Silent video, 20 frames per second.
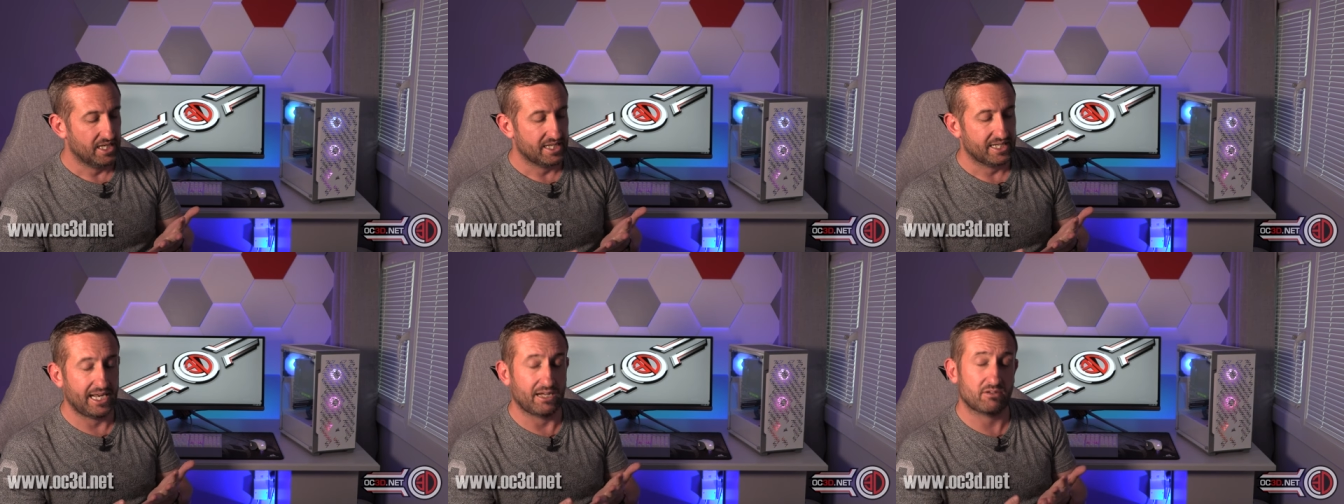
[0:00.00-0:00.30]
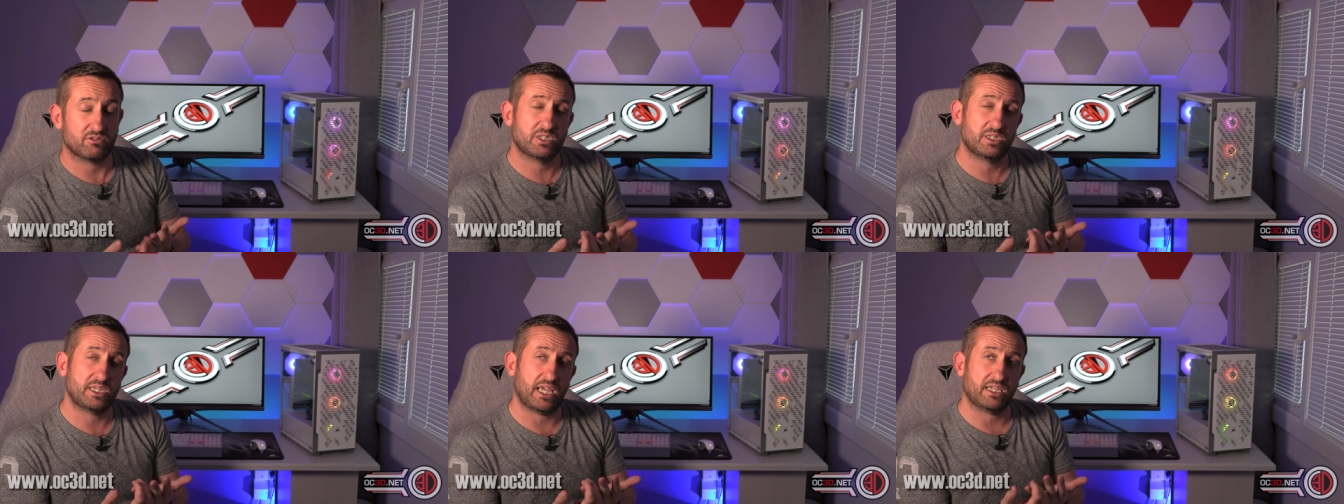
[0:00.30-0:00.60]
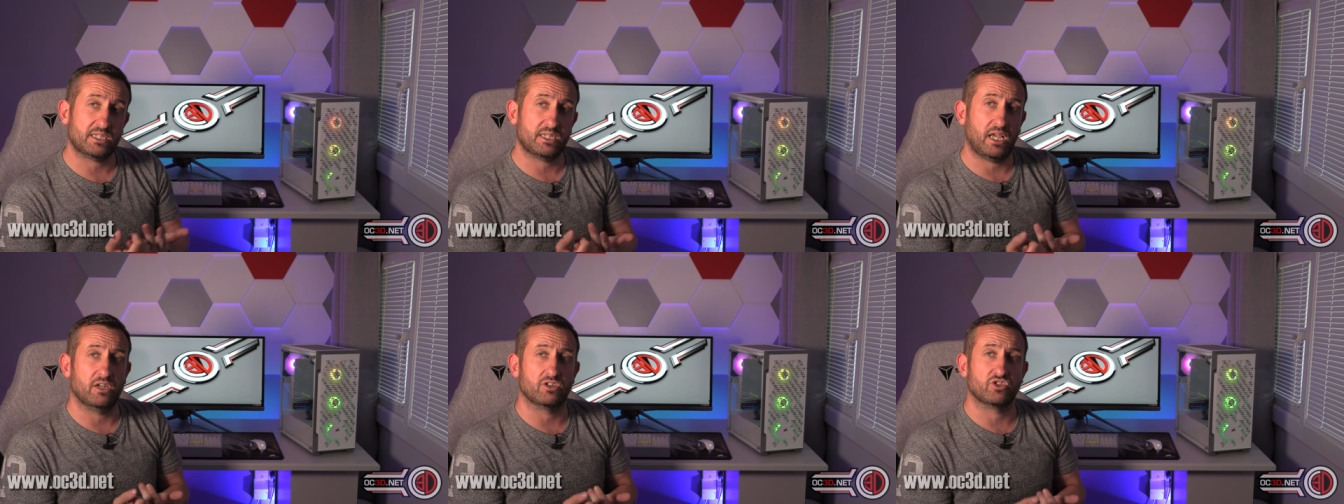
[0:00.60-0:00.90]
Now,
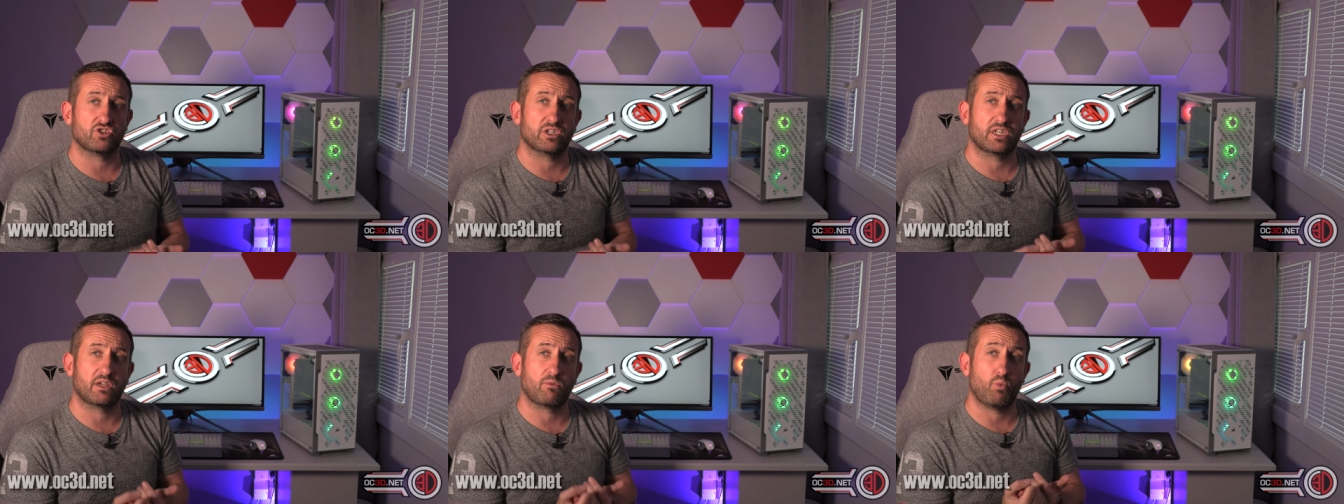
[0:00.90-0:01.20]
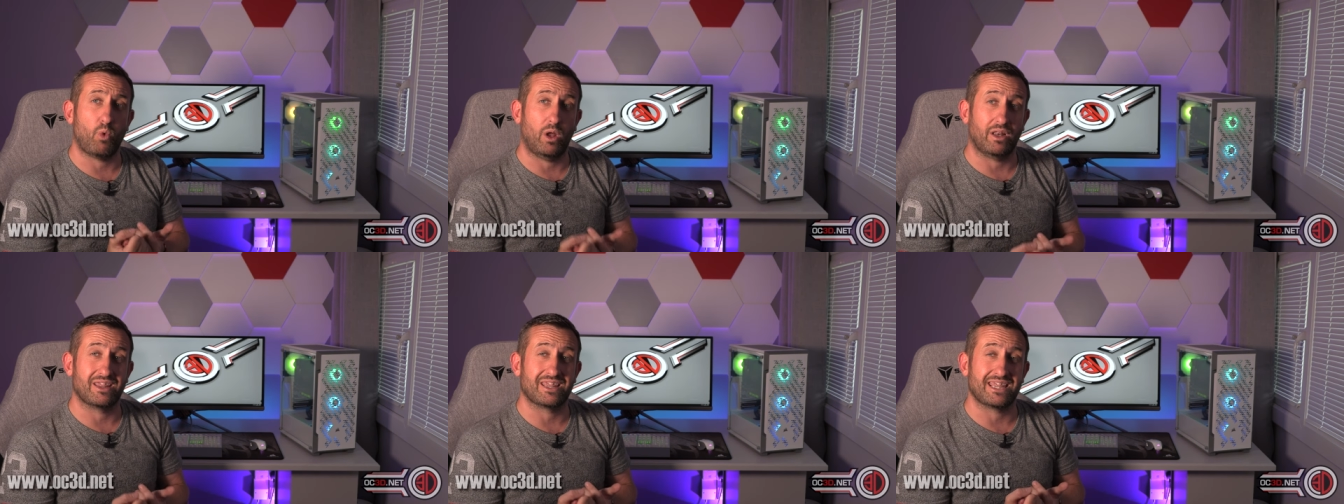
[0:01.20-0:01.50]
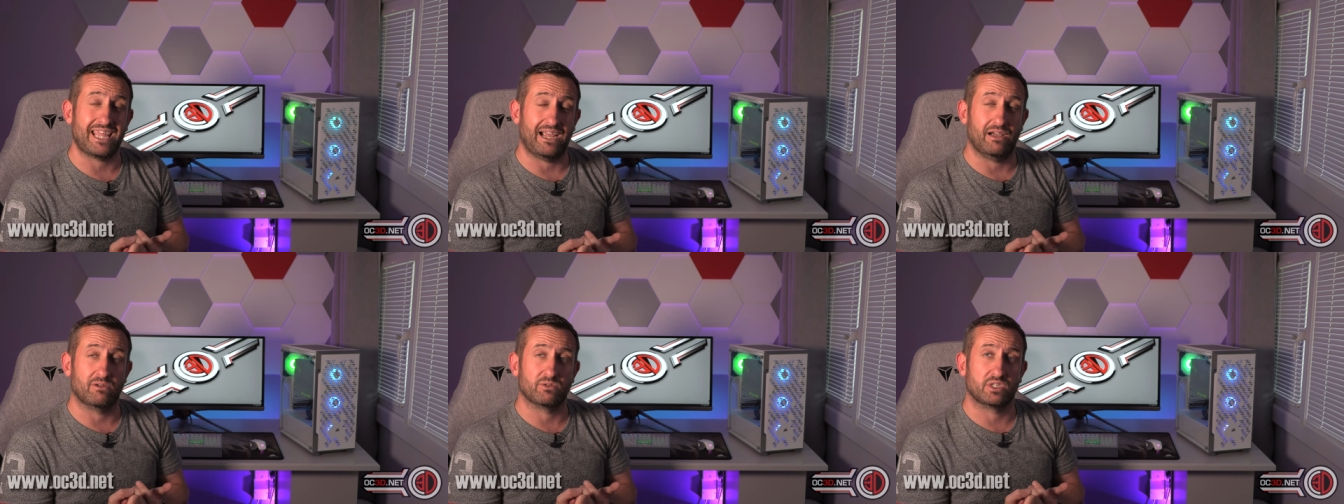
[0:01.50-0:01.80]
600 and
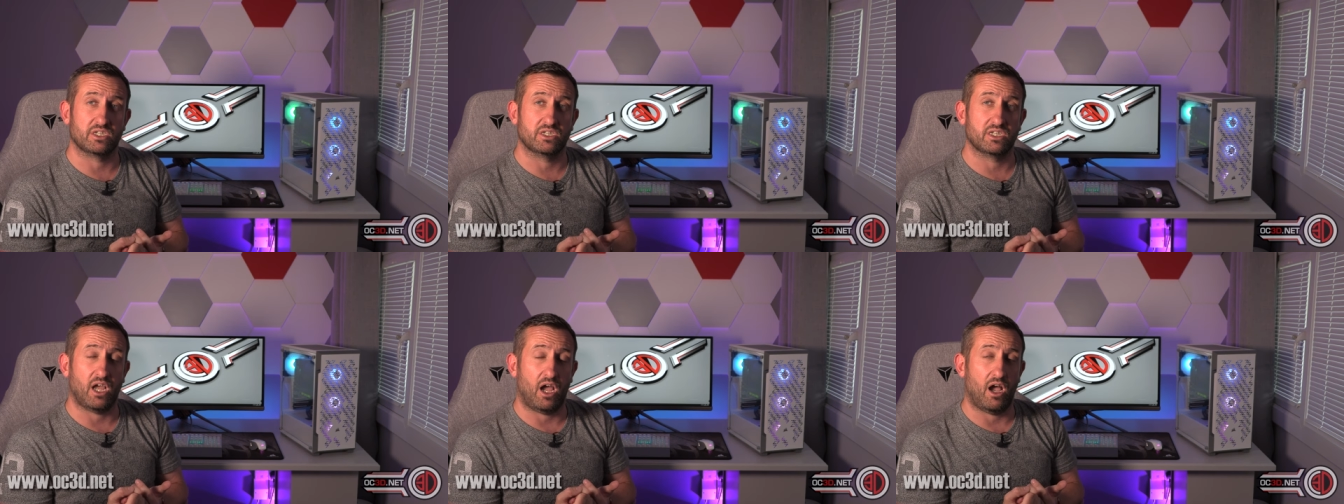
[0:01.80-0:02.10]
1000